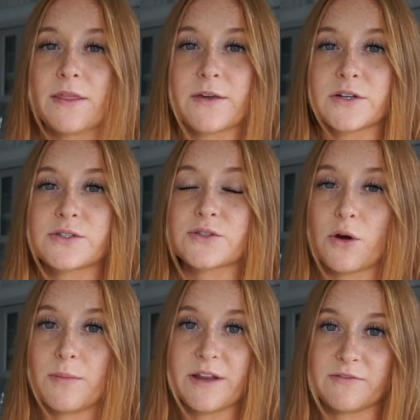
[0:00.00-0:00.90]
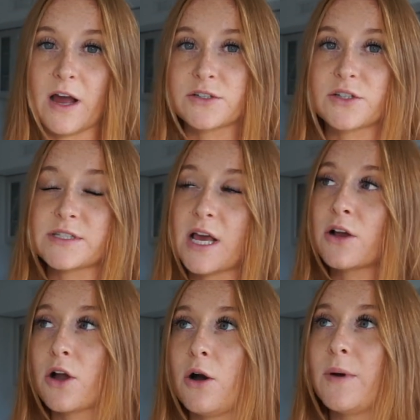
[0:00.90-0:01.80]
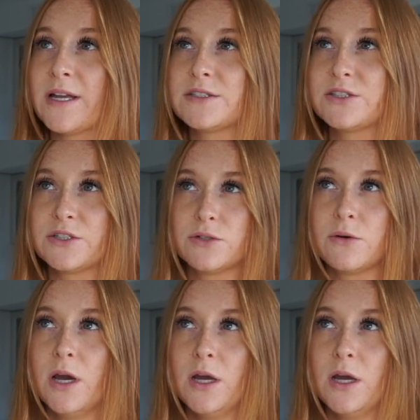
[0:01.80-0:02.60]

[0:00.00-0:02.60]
There are so many factors that go into,